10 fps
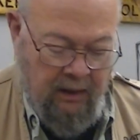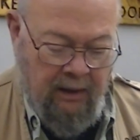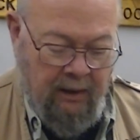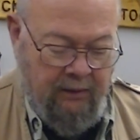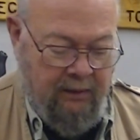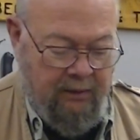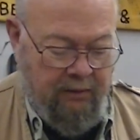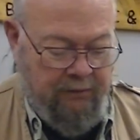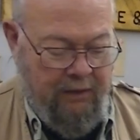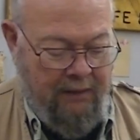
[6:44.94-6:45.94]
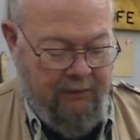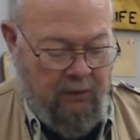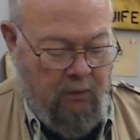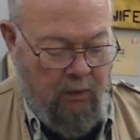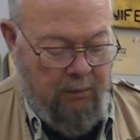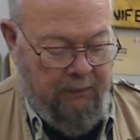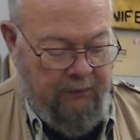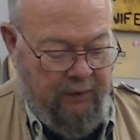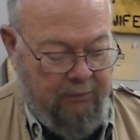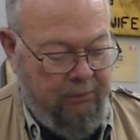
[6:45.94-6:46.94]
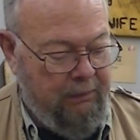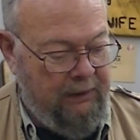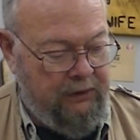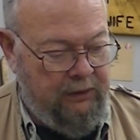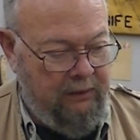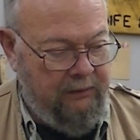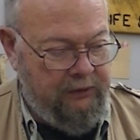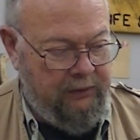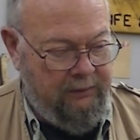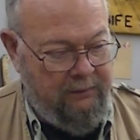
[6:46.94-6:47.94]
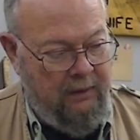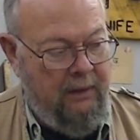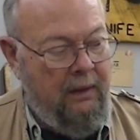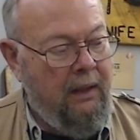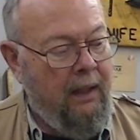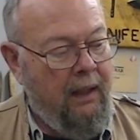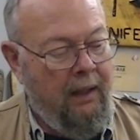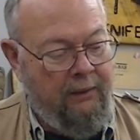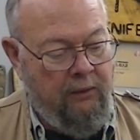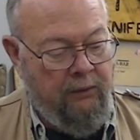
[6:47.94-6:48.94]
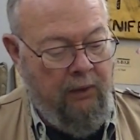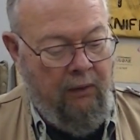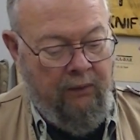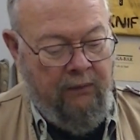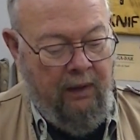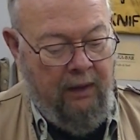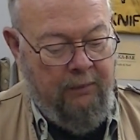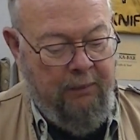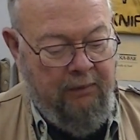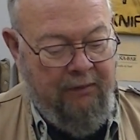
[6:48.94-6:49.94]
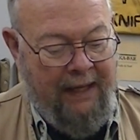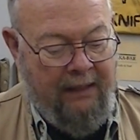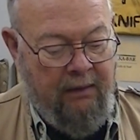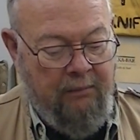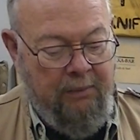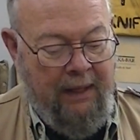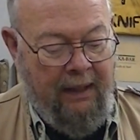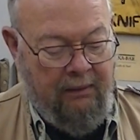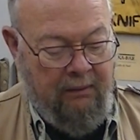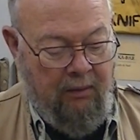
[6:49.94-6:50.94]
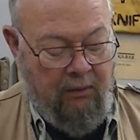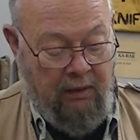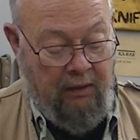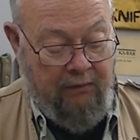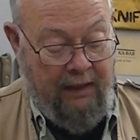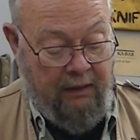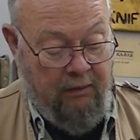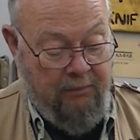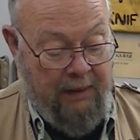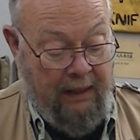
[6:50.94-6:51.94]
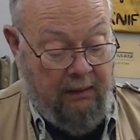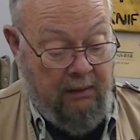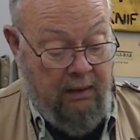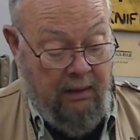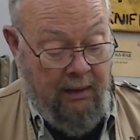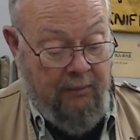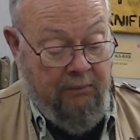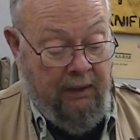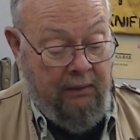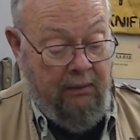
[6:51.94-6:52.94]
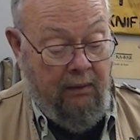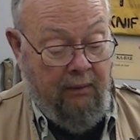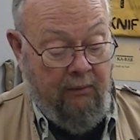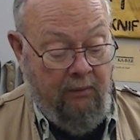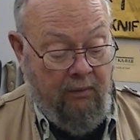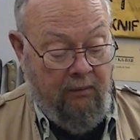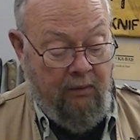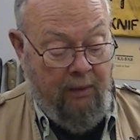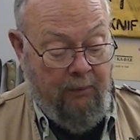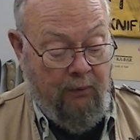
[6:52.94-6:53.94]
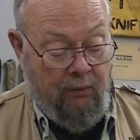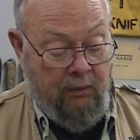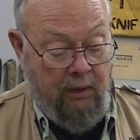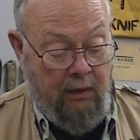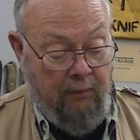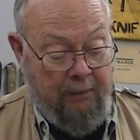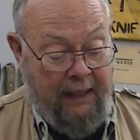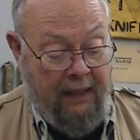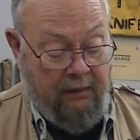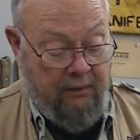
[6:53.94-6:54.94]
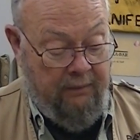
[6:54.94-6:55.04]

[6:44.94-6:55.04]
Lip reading: This is a 5.25% bleach solution, and you'll notice that it's been vacuum packed, or not vacuum packed, but double packed,